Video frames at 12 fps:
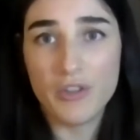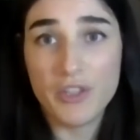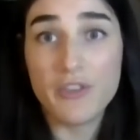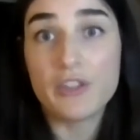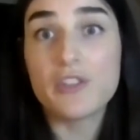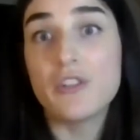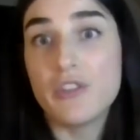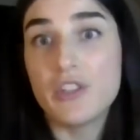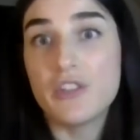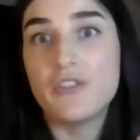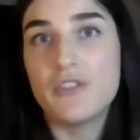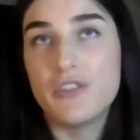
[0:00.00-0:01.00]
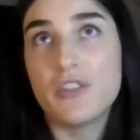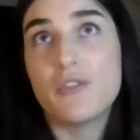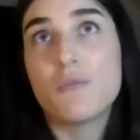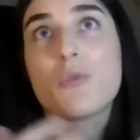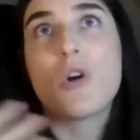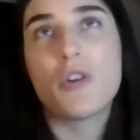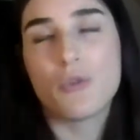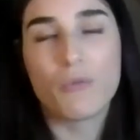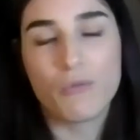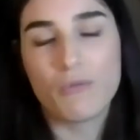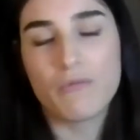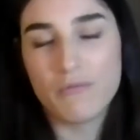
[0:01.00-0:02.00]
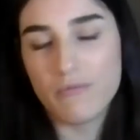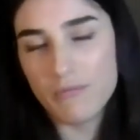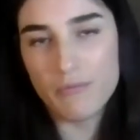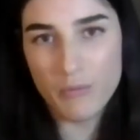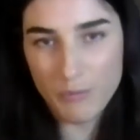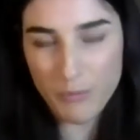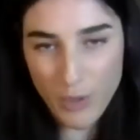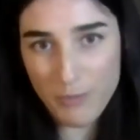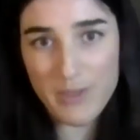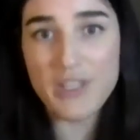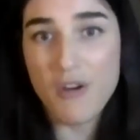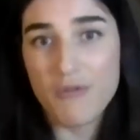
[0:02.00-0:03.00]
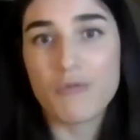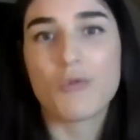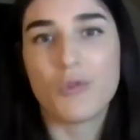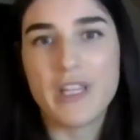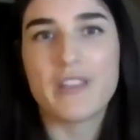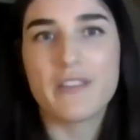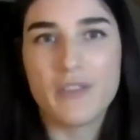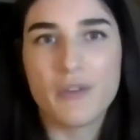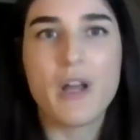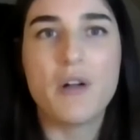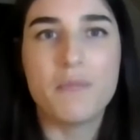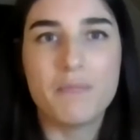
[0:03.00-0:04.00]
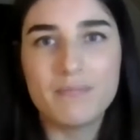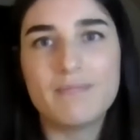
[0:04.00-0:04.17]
to the broader purpose of ruling the realm.